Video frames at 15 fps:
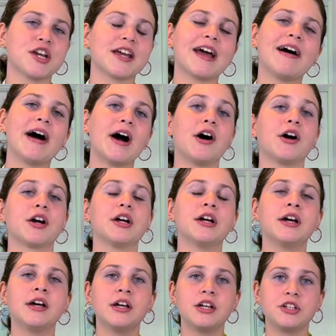our
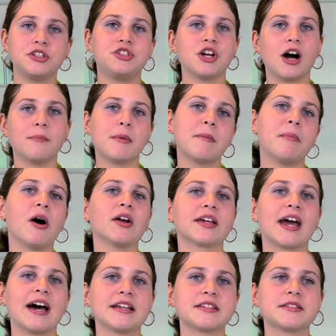Jamba
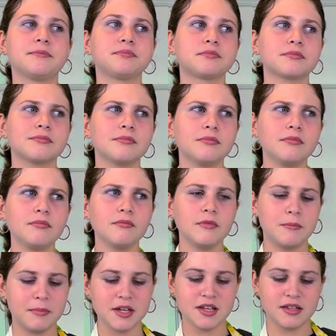podcast,
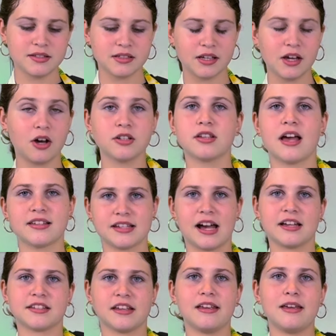because it also has an
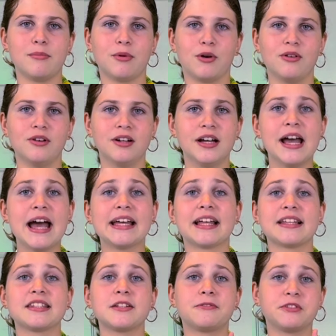acai bowl. And that's the
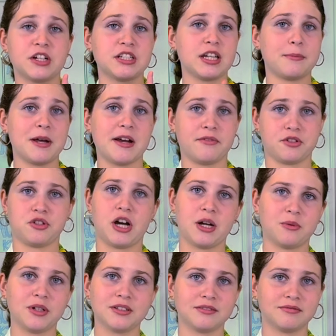first time I ever tried one,
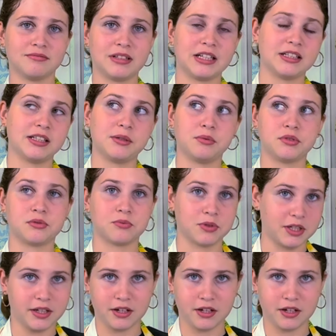and it was really good.